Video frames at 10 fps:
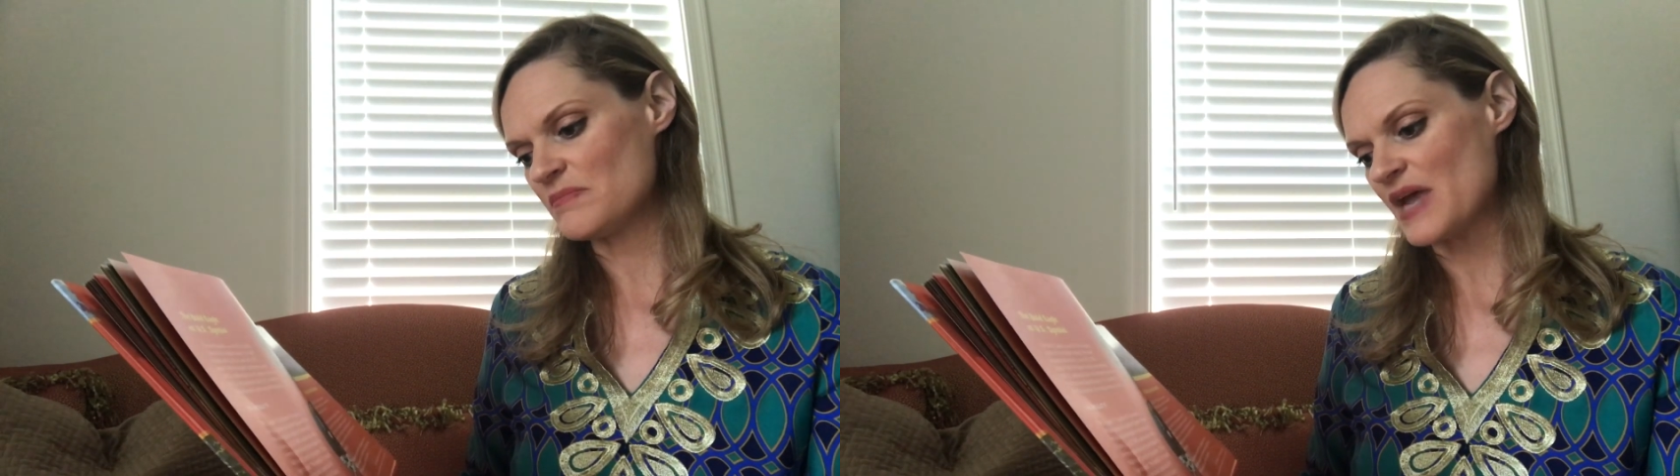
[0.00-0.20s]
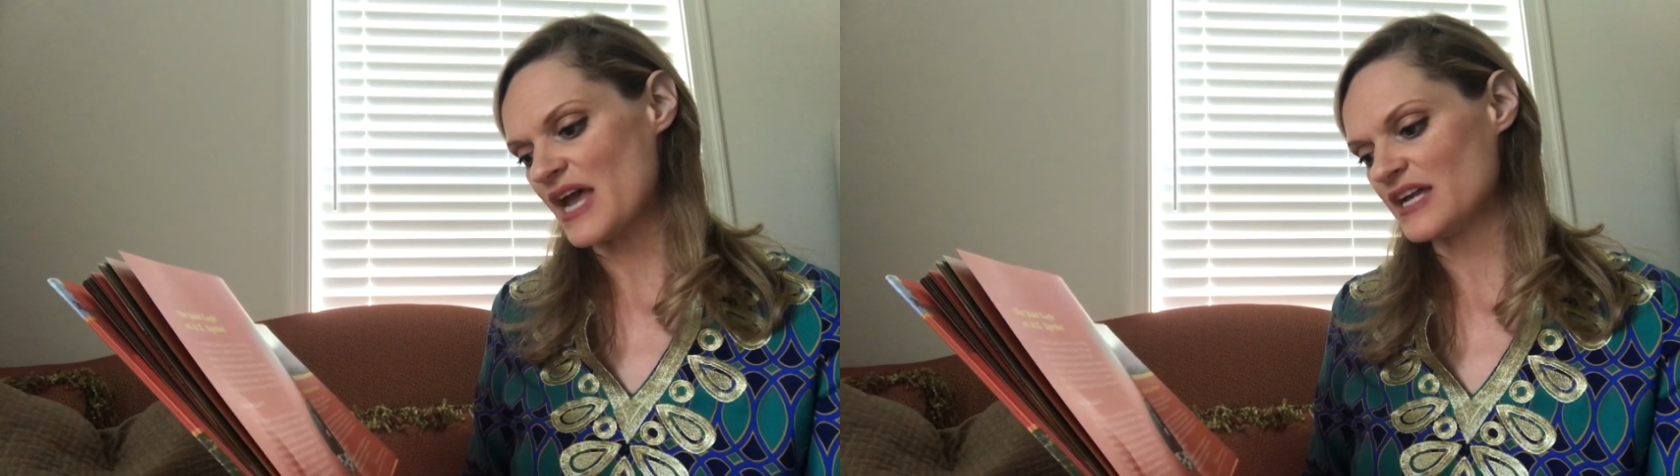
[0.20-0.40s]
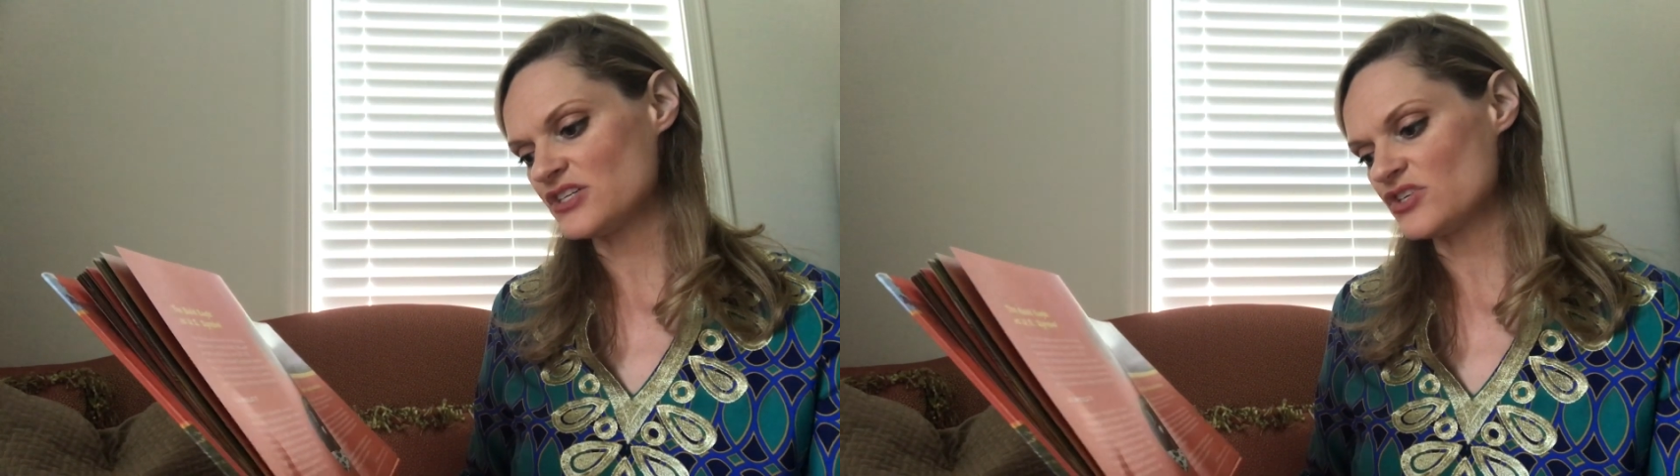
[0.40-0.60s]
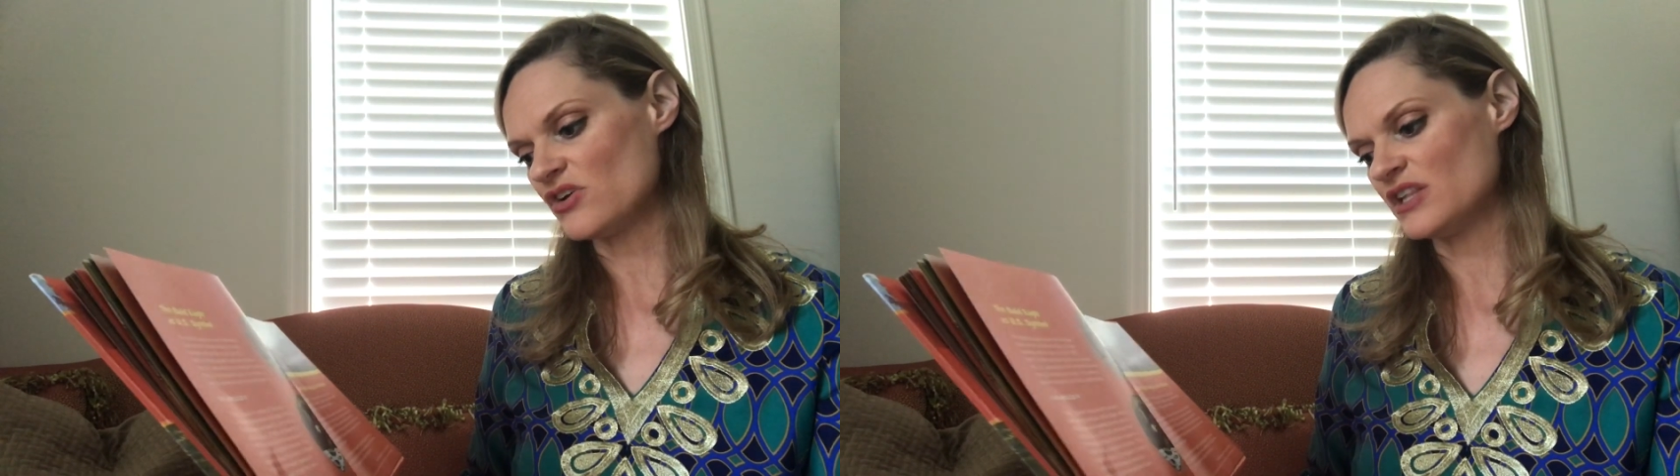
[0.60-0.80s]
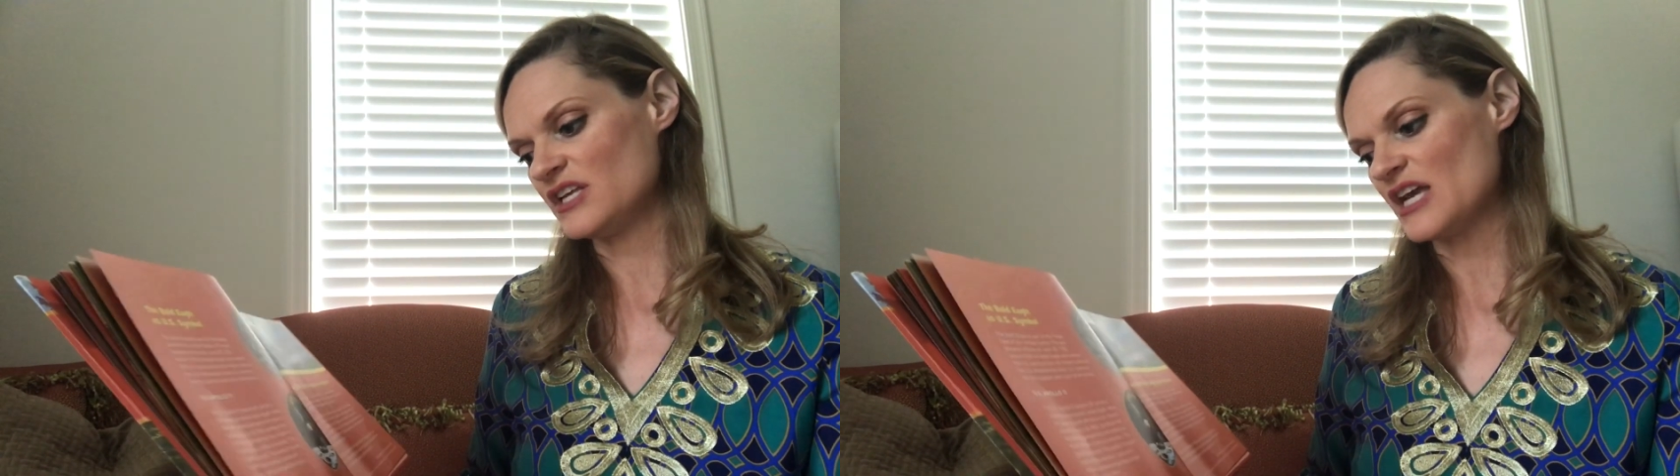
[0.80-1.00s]
patch
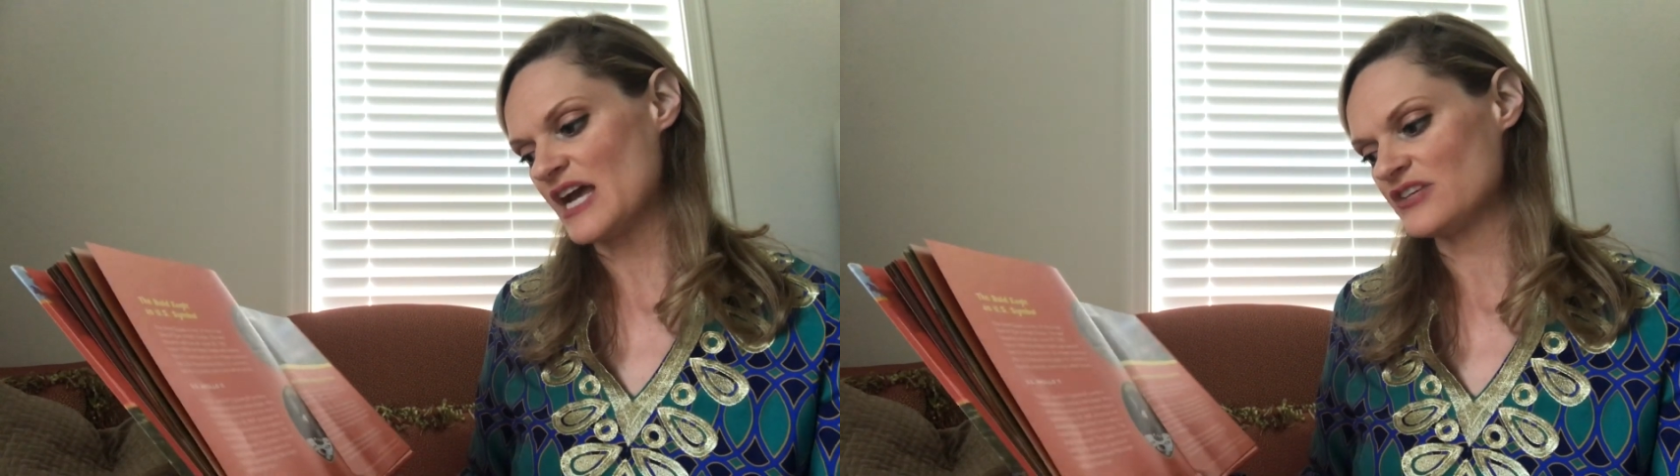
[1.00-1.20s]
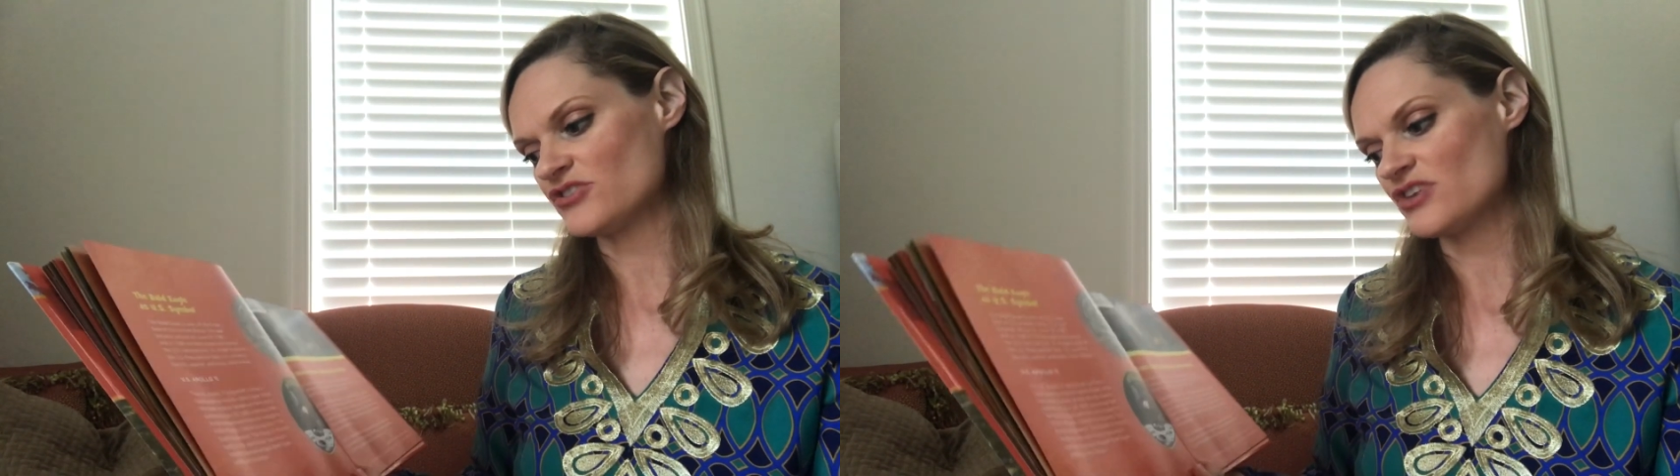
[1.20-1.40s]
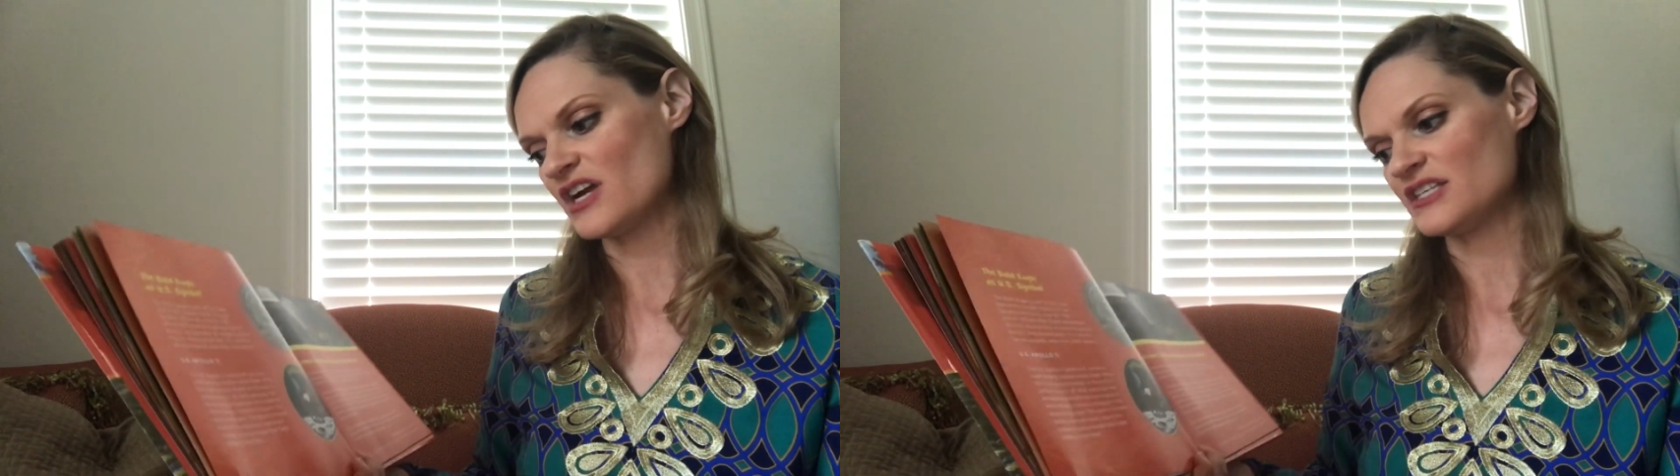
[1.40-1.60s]
on the astronaut